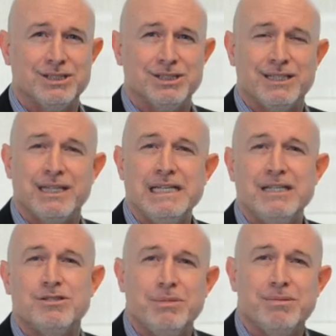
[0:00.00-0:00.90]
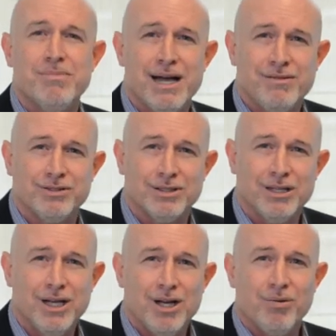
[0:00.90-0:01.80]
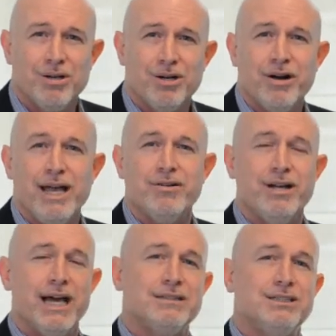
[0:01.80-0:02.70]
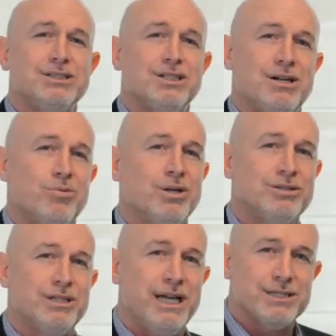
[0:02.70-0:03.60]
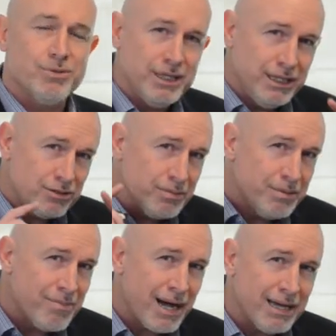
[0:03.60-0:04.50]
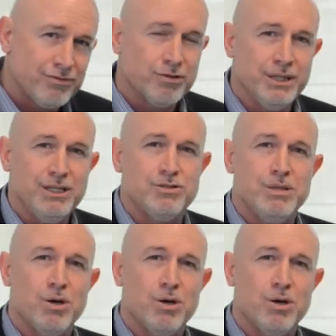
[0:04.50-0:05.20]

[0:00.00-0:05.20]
is that they need to be mindful. One of the great realities in our world today is that we need to be mindful, we need to be